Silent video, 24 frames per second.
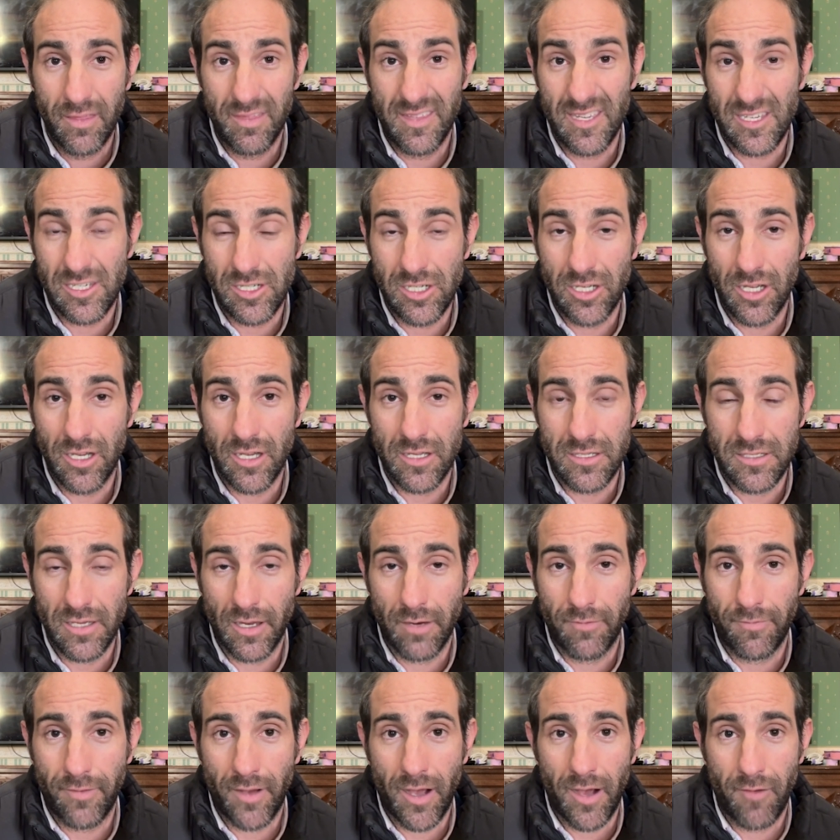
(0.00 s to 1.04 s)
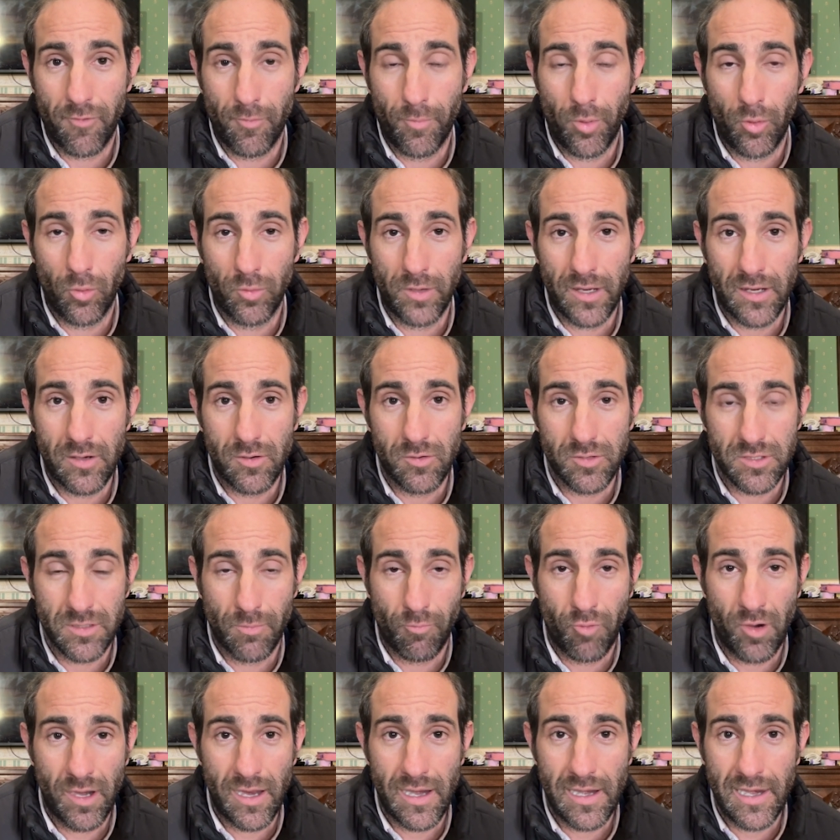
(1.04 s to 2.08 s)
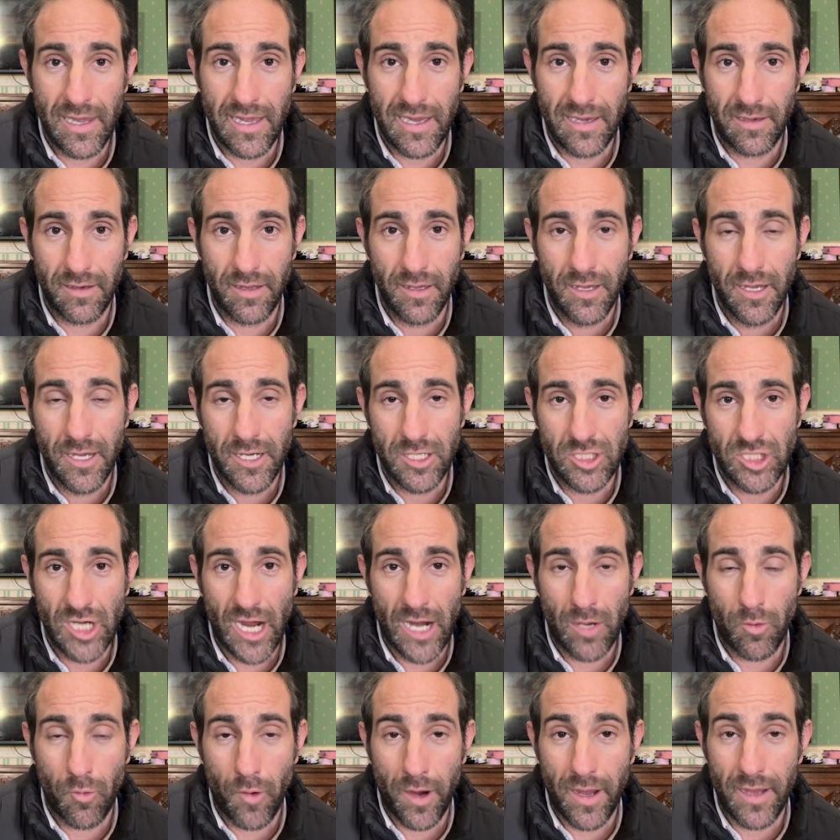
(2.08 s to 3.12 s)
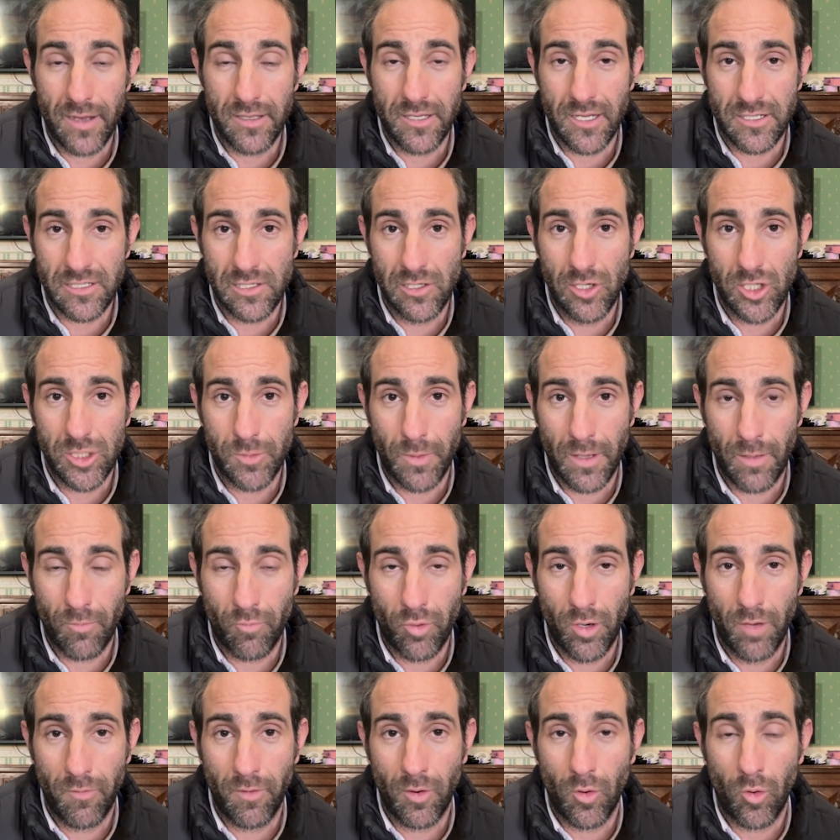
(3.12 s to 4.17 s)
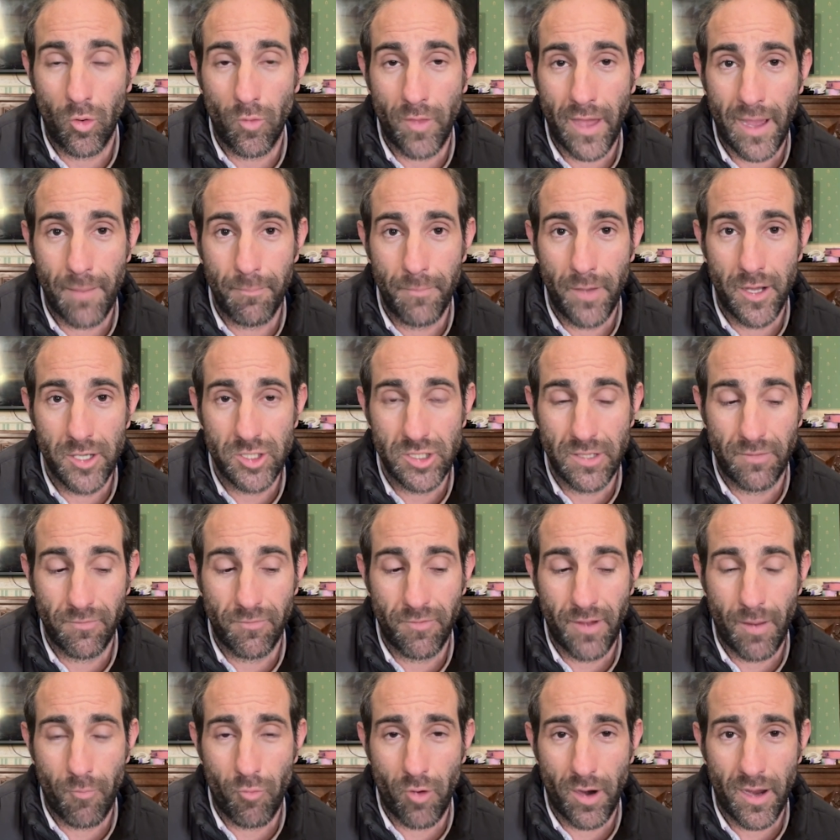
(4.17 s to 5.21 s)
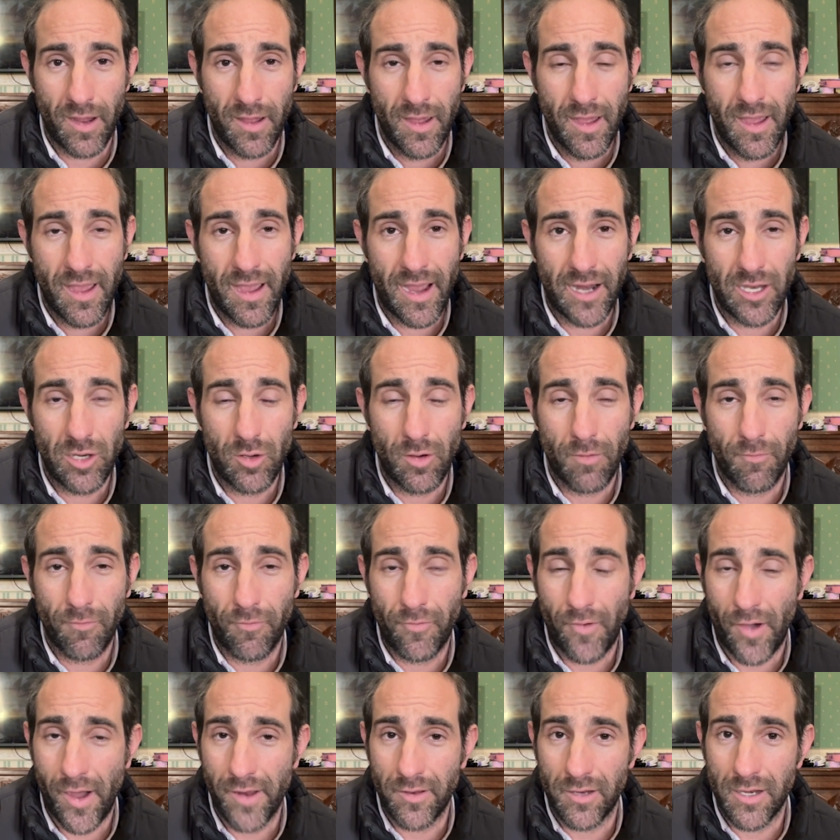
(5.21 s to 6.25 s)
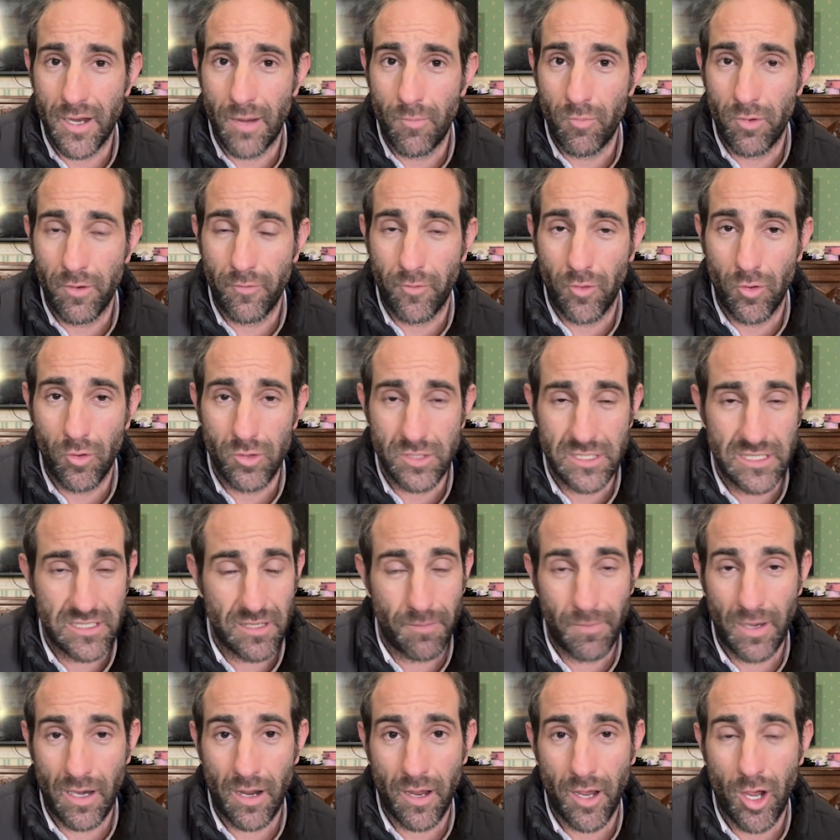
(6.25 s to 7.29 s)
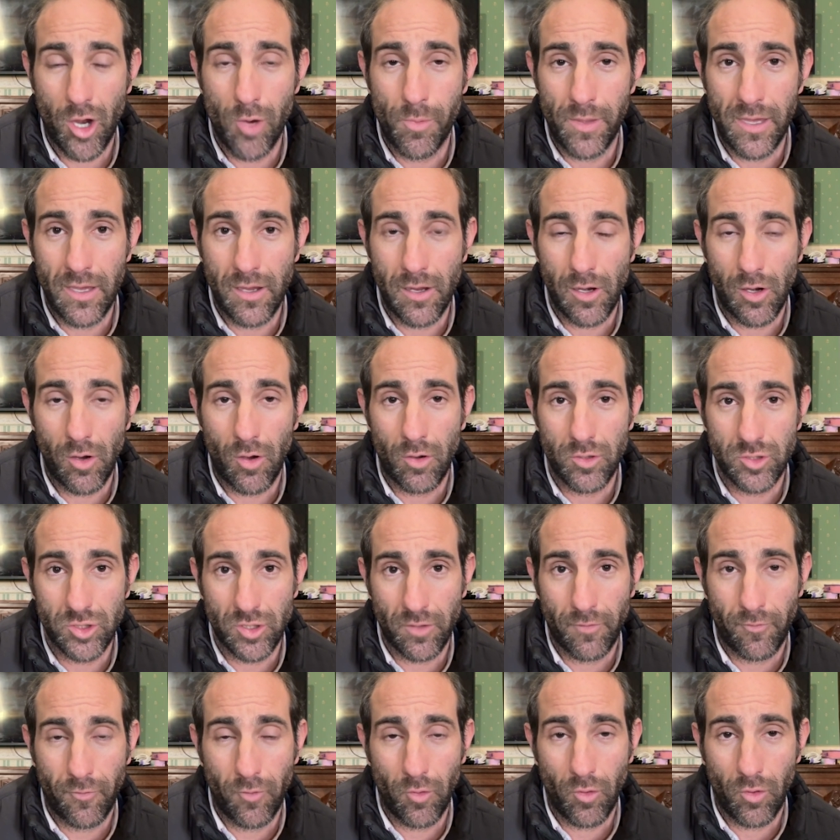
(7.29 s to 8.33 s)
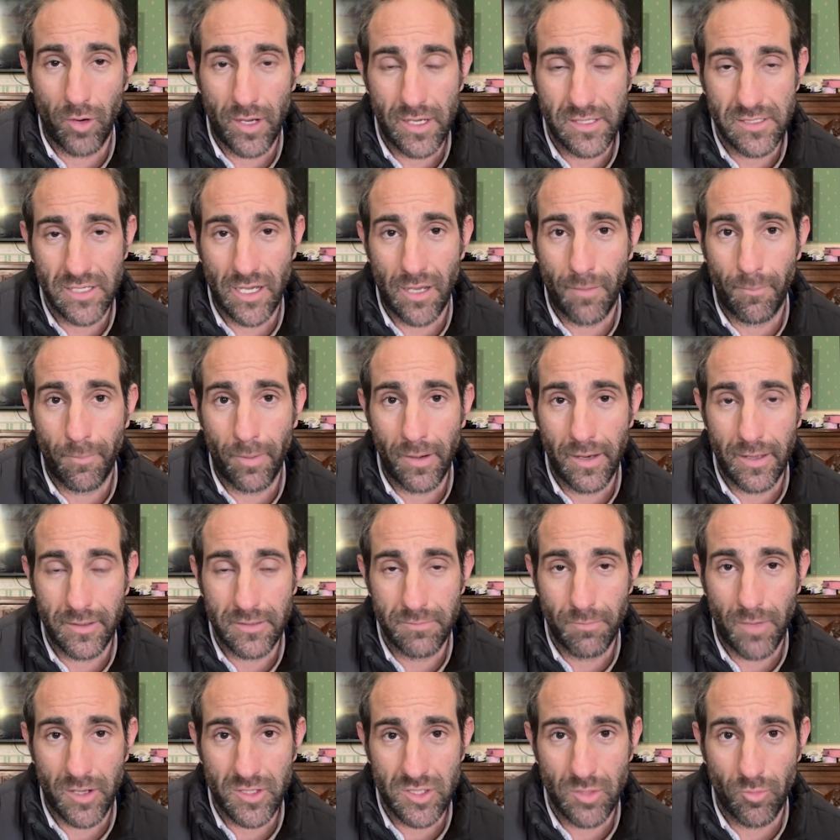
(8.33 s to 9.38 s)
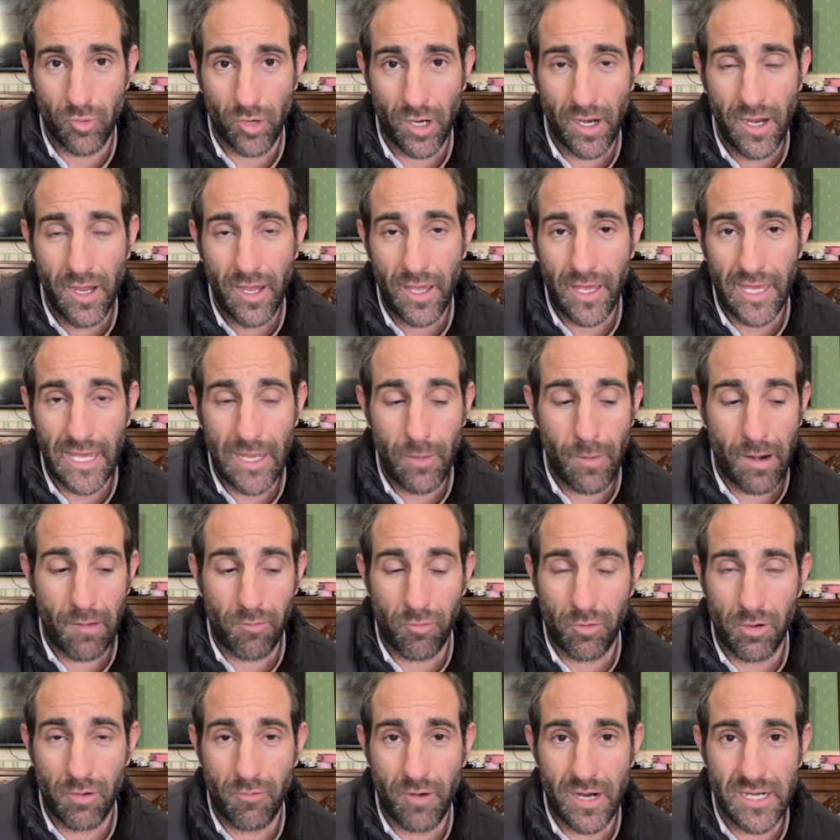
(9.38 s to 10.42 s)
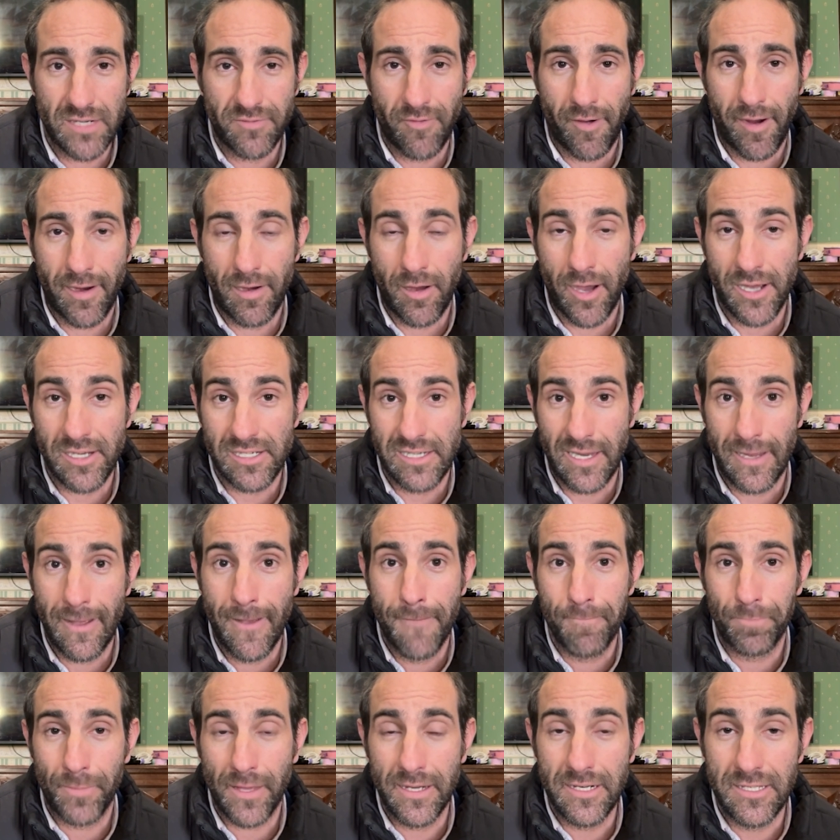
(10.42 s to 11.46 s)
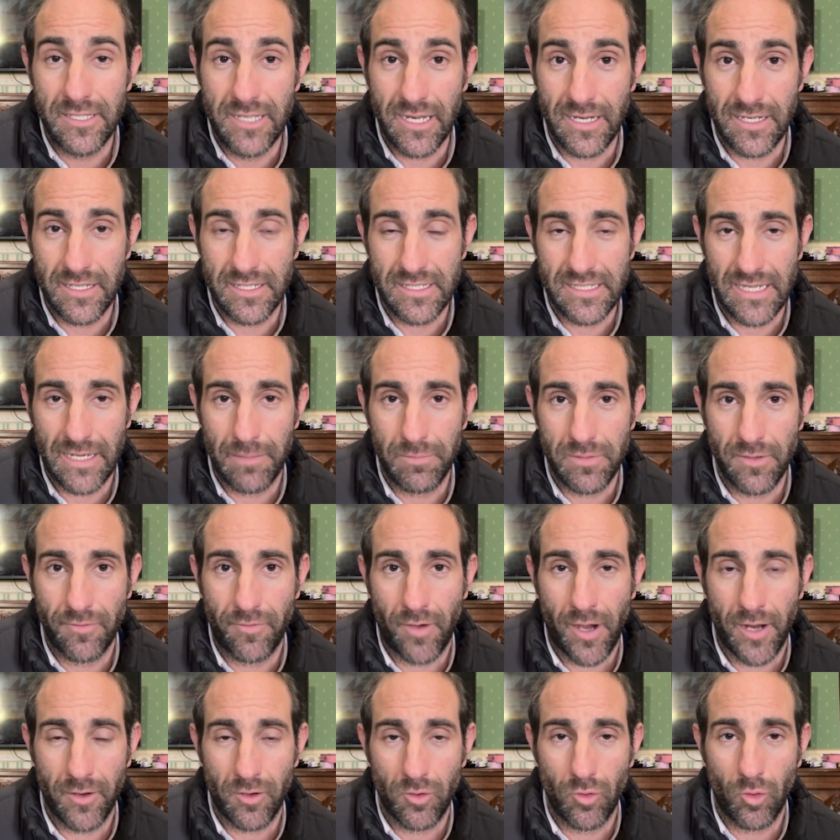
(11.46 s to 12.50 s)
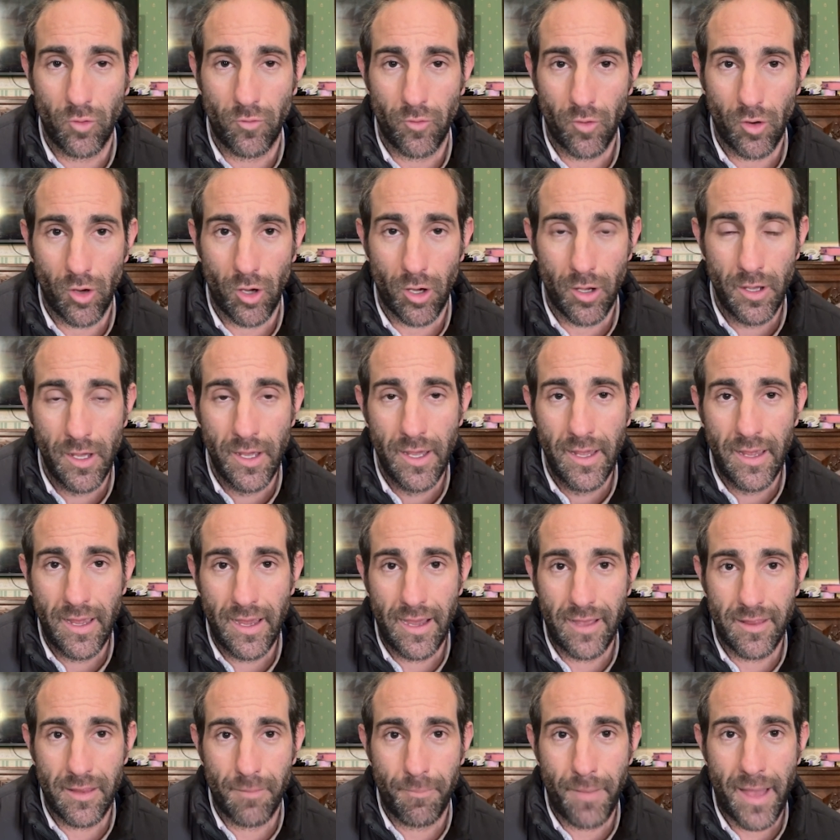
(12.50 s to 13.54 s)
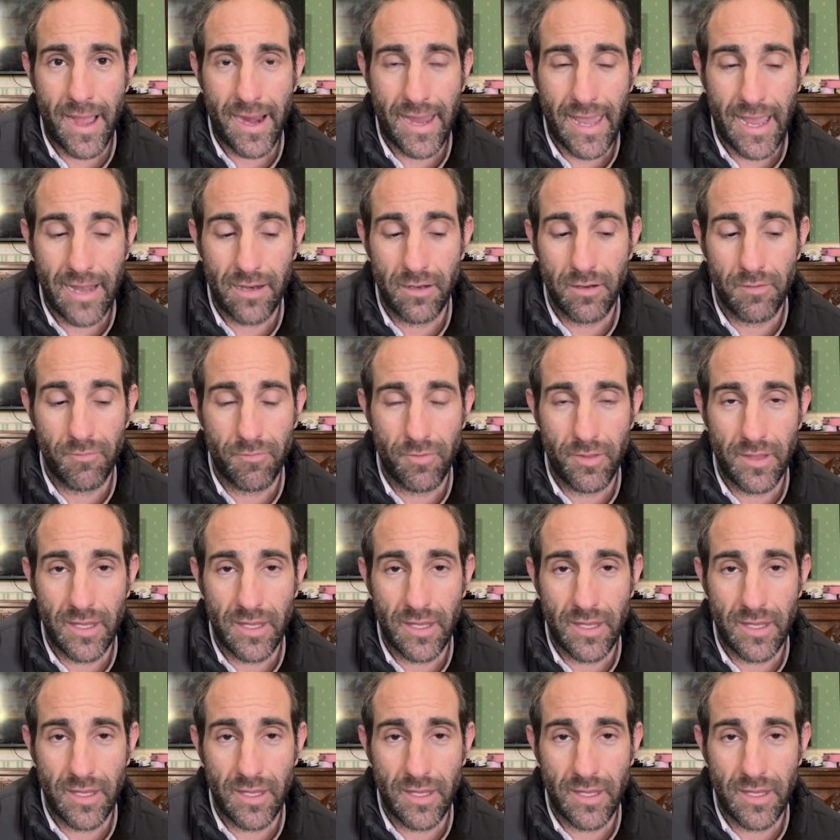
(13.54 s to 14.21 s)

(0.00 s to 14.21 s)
this year so far for Paul Nicholls. A pretty lean January, doesn't look to be improving all that much in February. And you can find a number of horses. I mean, Iope Collonge, for example, at Musselburgh, he went through the race very nicely. Didn't seem to find an awful lot at the back end of